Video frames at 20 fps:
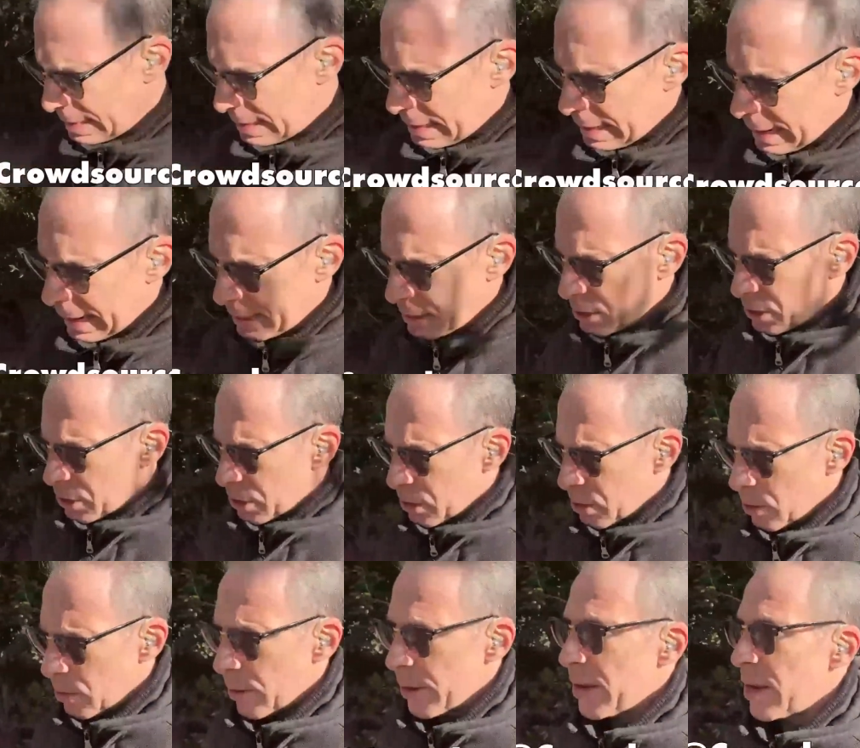And
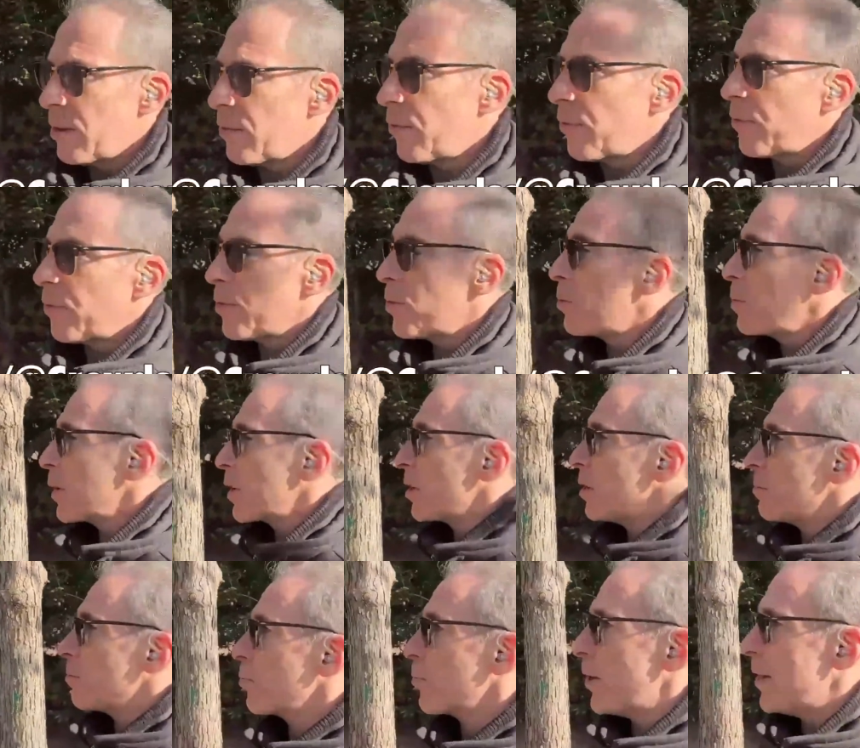so if you
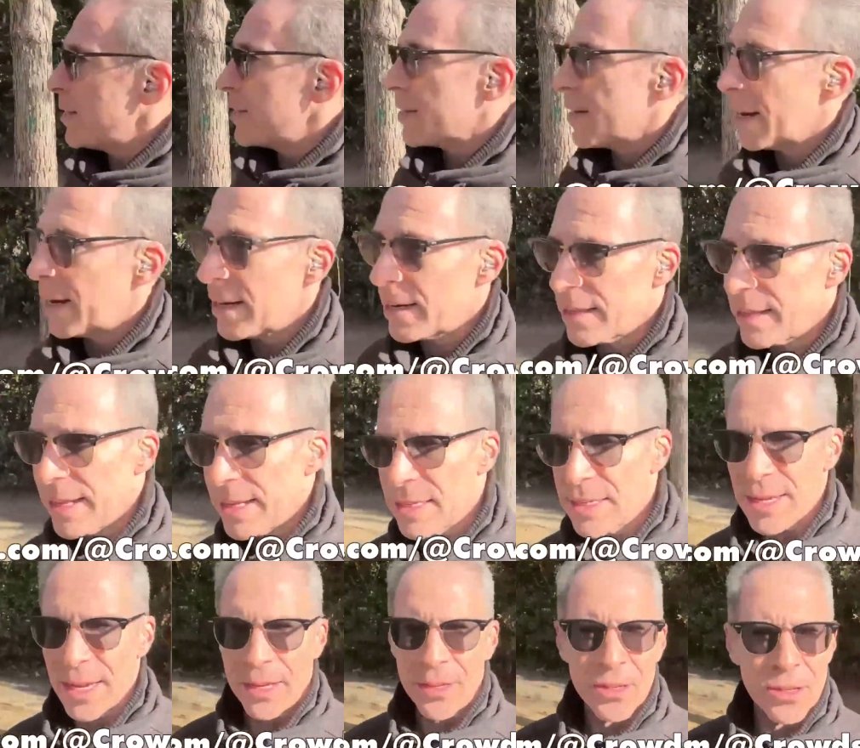become president and they
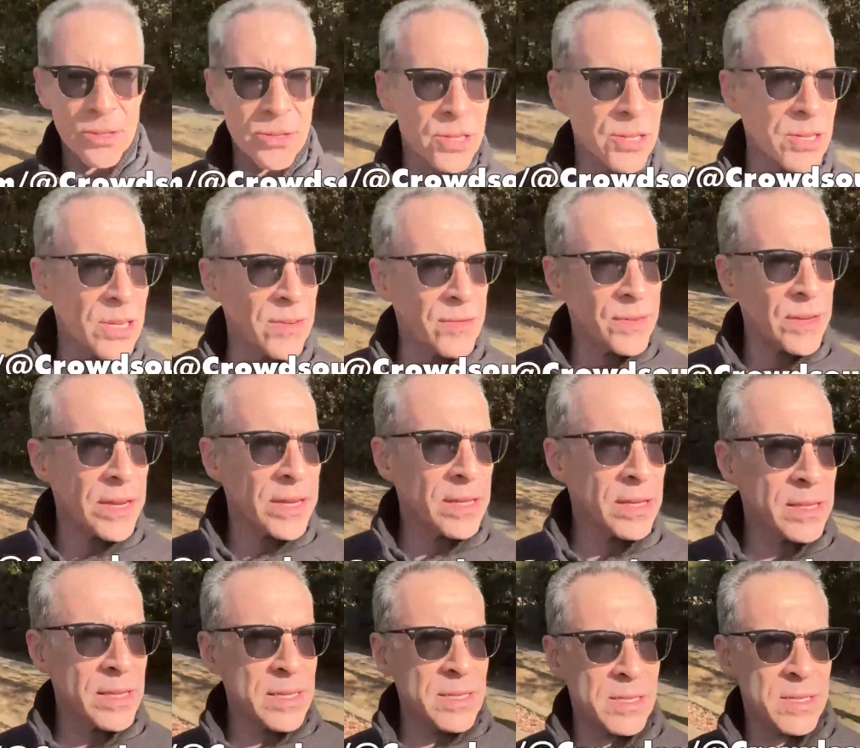tell you stuff like
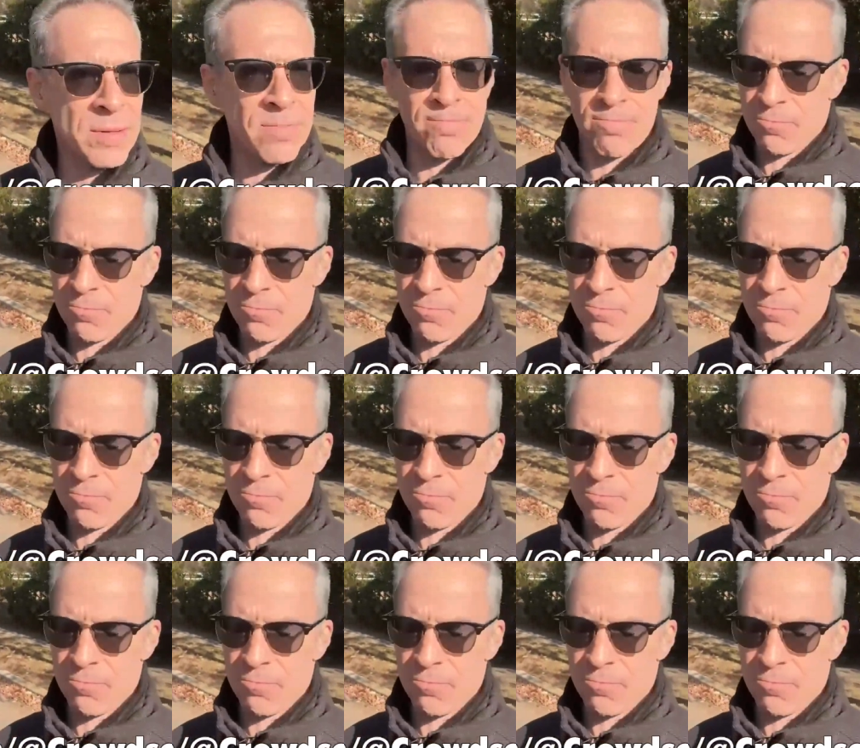this,